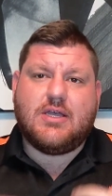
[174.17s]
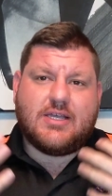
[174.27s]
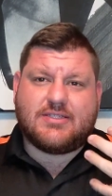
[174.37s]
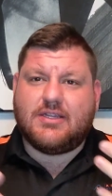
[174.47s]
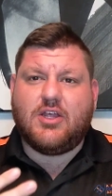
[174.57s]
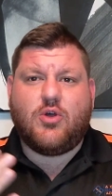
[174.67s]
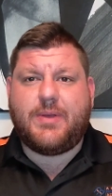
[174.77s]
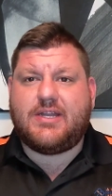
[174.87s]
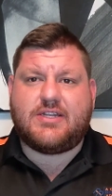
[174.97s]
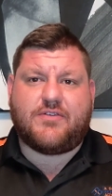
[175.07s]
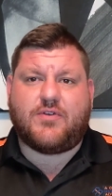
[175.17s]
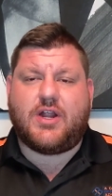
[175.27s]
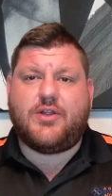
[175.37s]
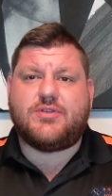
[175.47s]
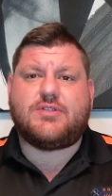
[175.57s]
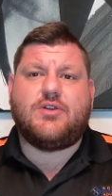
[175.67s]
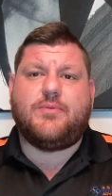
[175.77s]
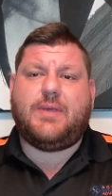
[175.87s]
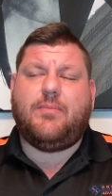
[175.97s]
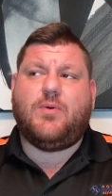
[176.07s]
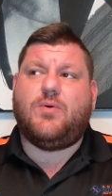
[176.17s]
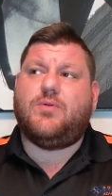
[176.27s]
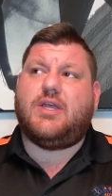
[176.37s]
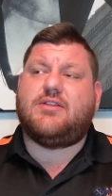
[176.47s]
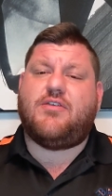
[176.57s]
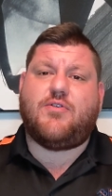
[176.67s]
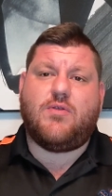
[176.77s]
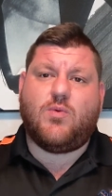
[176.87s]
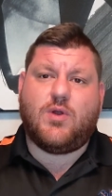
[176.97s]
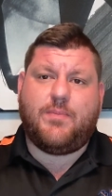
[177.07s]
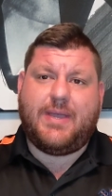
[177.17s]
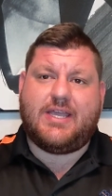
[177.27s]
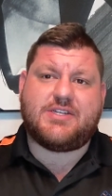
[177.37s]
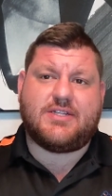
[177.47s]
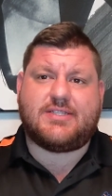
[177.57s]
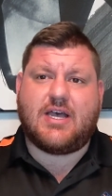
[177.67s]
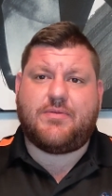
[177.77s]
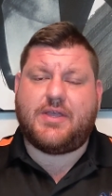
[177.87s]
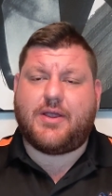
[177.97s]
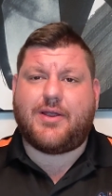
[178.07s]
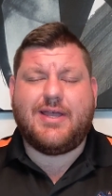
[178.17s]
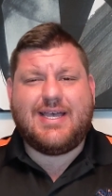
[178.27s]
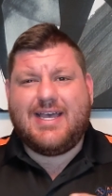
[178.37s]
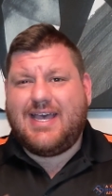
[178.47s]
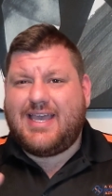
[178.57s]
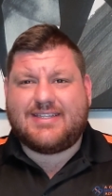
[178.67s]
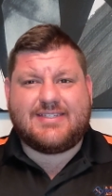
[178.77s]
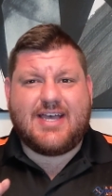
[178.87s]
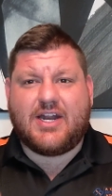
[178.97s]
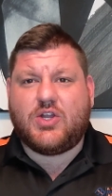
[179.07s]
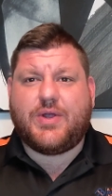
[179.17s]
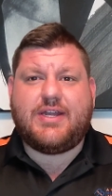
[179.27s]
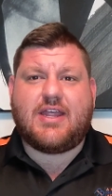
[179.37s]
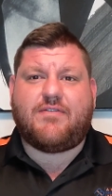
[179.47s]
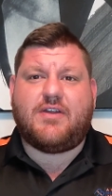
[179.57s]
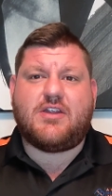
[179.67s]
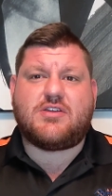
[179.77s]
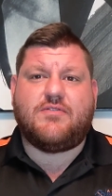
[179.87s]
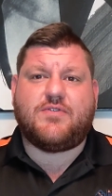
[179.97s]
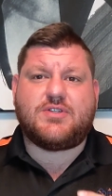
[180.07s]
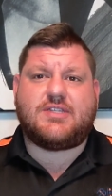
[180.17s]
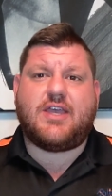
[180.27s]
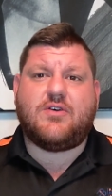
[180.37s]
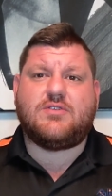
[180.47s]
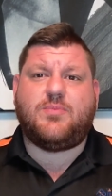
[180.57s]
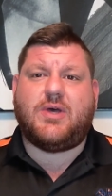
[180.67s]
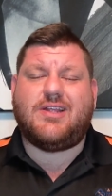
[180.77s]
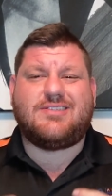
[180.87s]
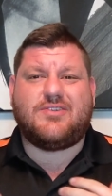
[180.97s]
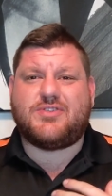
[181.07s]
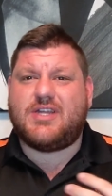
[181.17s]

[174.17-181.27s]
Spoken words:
It's a little bit different. I know certain people like to throw the word patience out there. It's not a great definition for sales, but there's